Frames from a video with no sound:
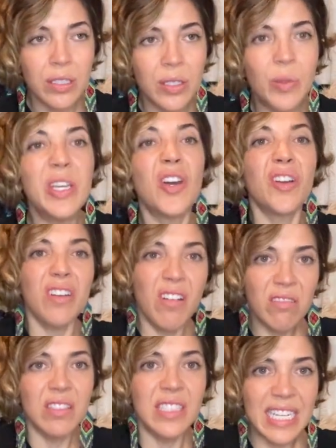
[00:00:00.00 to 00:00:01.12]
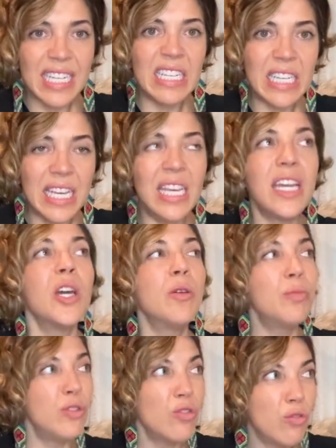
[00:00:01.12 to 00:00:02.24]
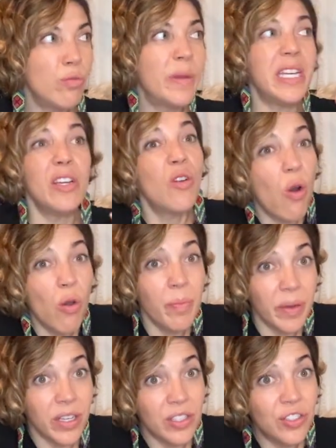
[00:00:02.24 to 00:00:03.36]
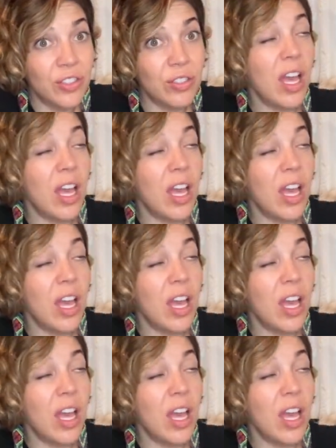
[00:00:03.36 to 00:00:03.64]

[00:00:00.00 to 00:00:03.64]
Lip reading: We are constantly absorbing garbage,